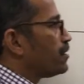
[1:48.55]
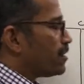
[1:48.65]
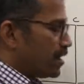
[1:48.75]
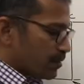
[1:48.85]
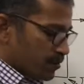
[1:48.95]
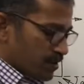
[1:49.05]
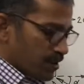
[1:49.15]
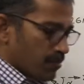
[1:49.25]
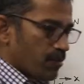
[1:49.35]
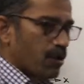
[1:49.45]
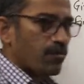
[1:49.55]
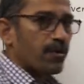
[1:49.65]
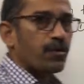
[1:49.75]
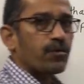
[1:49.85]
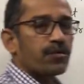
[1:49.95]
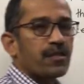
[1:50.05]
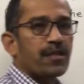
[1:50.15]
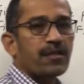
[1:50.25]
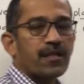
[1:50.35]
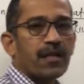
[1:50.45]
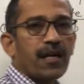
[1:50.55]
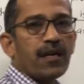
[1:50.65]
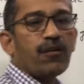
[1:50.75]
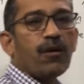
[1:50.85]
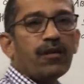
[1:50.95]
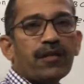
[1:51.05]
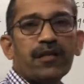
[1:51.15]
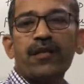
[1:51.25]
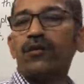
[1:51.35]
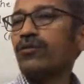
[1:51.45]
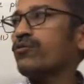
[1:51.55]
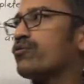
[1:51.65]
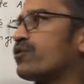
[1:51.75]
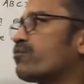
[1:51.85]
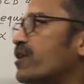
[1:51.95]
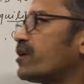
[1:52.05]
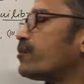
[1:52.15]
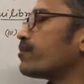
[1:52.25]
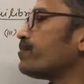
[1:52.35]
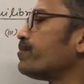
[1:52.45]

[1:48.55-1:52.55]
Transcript: That means number of unknowns are 3 and all 3 unknowns you have to find out.